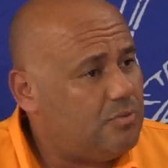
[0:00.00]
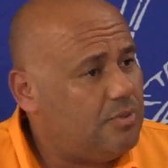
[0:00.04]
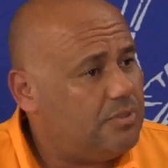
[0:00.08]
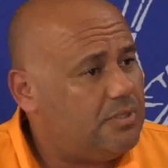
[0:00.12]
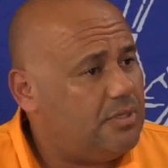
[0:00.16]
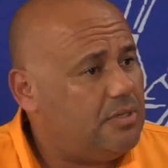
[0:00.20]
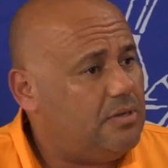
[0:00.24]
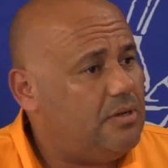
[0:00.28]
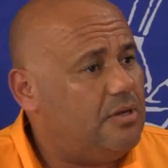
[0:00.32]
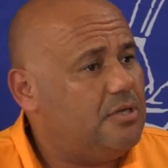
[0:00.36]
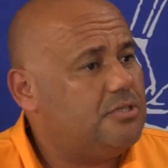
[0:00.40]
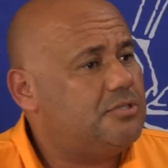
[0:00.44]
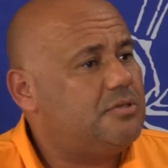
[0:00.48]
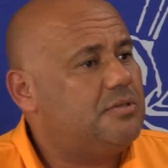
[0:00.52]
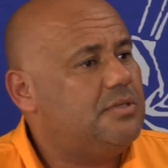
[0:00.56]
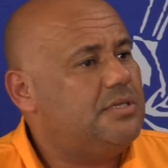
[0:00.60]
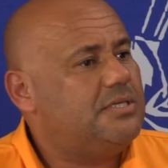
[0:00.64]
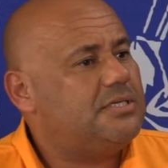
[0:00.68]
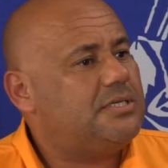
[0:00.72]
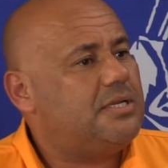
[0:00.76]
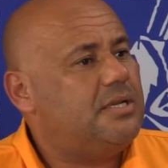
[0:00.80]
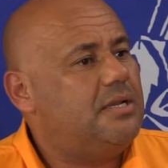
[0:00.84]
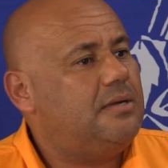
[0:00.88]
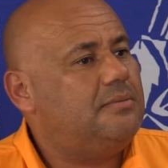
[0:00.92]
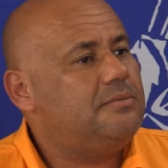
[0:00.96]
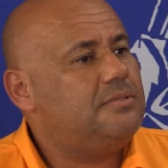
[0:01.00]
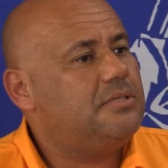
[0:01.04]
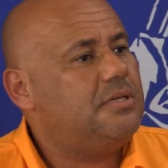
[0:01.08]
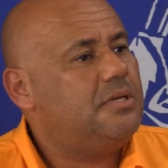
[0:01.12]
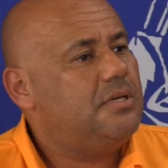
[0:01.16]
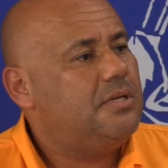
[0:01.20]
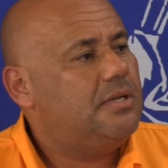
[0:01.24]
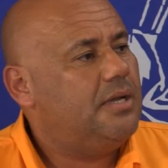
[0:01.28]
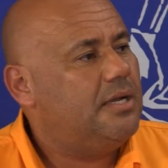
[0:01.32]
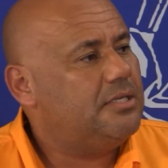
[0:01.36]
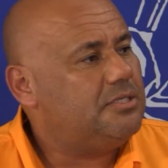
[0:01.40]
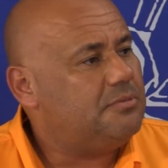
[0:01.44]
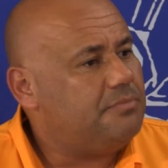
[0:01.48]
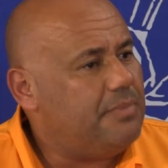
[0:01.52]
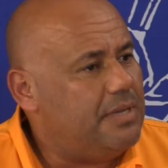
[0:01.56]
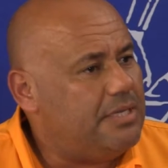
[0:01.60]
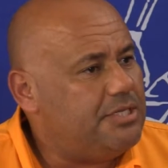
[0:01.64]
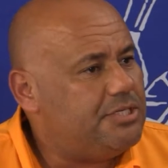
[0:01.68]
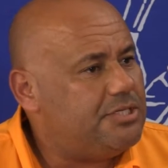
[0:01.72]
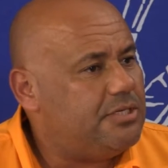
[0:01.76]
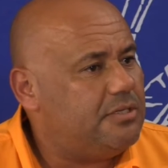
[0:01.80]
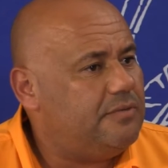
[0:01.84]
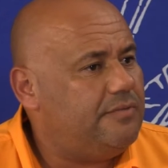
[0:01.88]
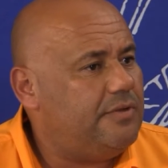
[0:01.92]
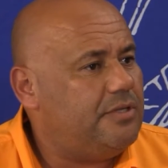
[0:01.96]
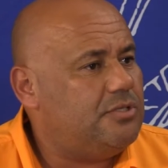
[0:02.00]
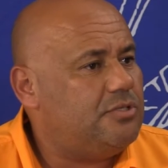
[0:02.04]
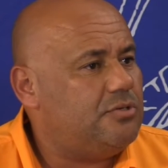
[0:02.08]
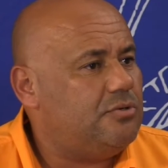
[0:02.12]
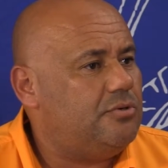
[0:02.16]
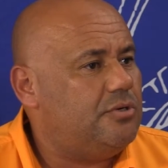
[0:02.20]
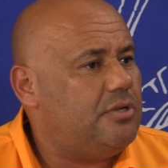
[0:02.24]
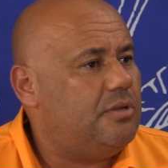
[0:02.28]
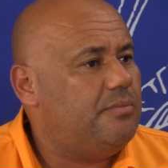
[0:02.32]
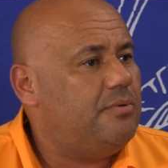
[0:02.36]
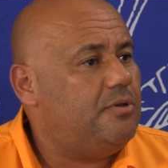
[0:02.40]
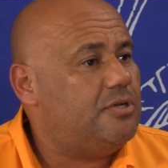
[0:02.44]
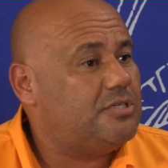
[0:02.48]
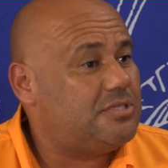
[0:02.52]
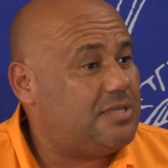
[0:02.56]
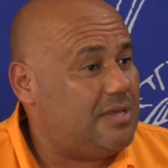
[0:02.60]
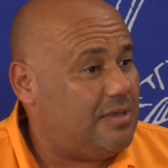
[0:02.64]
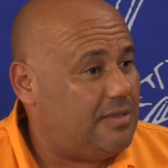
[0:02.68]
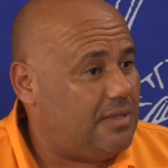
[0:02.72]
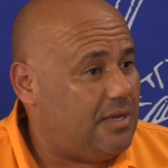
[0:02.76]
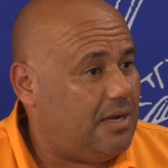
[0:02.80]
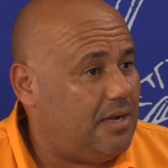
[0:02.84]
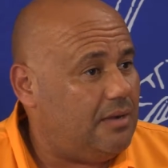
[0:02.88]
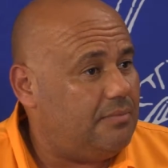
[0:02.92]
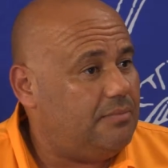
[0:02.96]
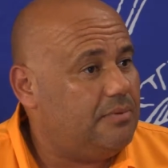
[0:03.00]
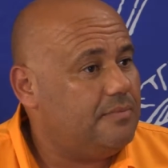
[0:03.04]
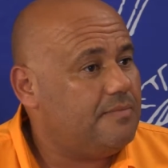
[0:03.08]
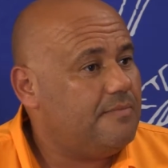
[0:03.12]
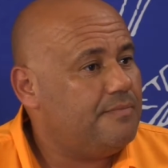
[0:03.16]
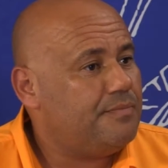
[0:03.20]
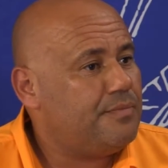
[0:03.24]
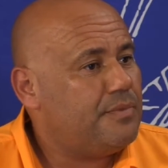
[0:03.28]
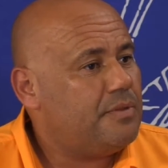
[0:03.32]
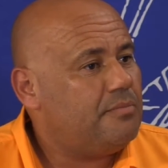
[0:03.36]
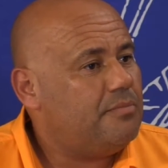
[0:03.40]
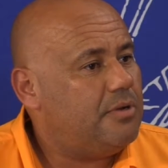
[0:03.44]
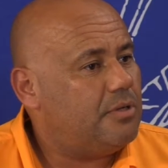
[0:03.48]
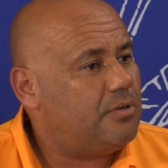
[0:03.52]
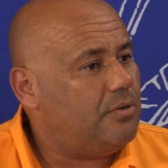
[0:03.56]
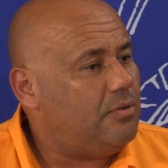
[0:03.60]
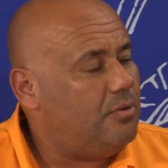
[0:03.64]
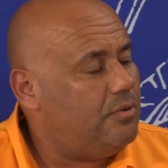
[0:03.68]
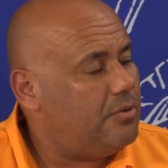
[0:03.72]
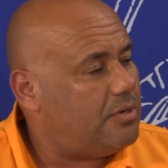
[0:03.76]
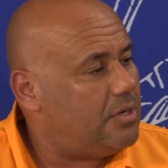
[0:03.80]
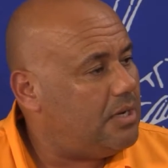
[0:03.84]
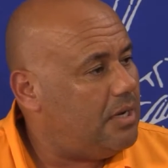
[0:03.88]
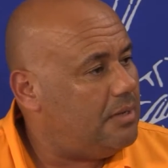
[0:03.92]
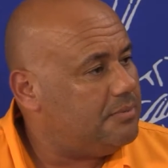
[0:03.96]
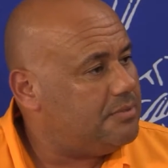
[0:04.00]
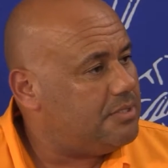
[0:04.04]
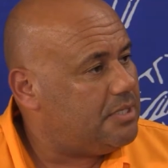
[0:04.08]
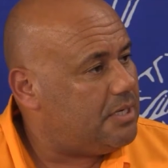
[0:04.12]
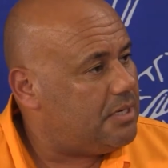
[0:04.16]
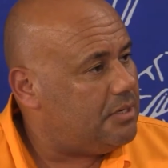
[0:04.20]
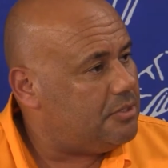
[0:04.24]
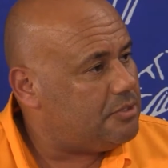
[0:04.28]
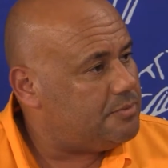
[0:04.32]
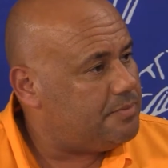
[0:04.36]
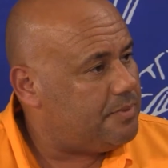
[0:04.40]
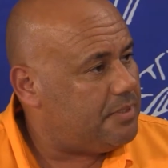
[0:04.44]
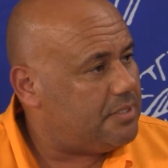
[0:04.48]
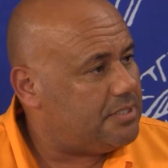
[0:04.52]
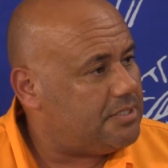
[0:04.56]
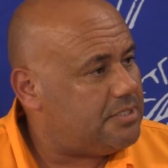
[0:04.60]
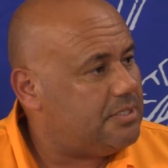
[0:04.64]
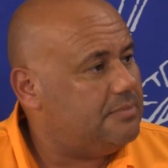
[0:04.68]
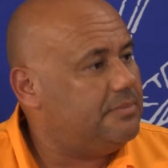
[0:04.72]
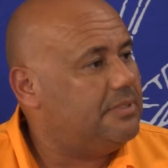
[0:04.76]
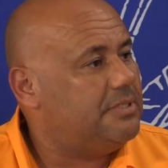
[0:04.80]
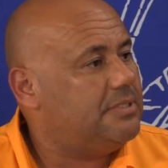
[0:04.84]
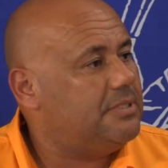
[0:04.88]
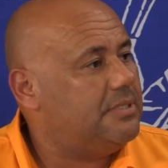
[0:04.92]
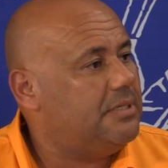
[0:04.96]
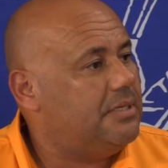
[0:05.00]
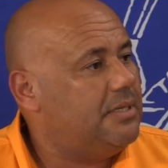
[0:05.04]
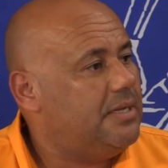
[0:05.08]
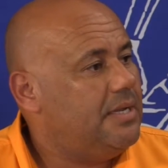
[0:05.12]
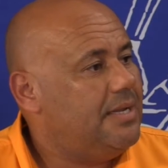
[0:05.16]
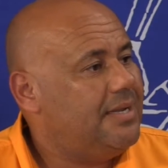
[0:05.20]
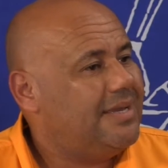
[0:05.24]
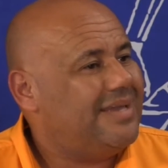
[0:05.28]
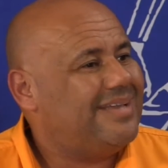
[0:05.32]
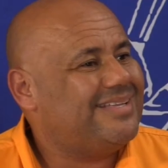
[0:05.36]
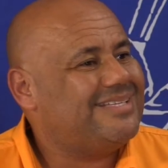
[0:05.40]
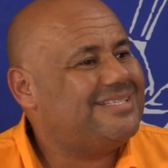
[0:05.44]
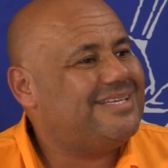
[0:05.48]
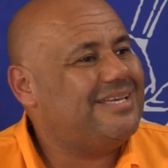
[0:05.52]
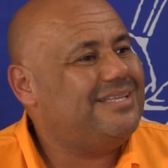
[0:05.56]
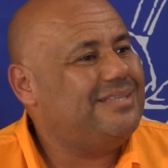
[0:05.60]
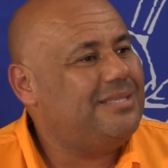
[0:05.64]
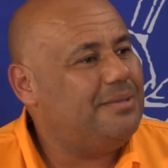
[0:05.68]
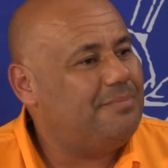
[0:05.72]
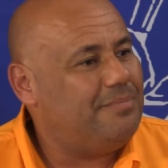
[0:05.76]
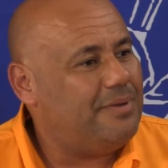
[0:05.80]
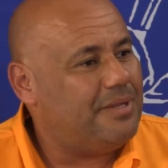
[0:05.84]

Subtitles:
with regards to these clubs, it's mentioned Victoria because they are the hub, but all clubs in close proximity can send their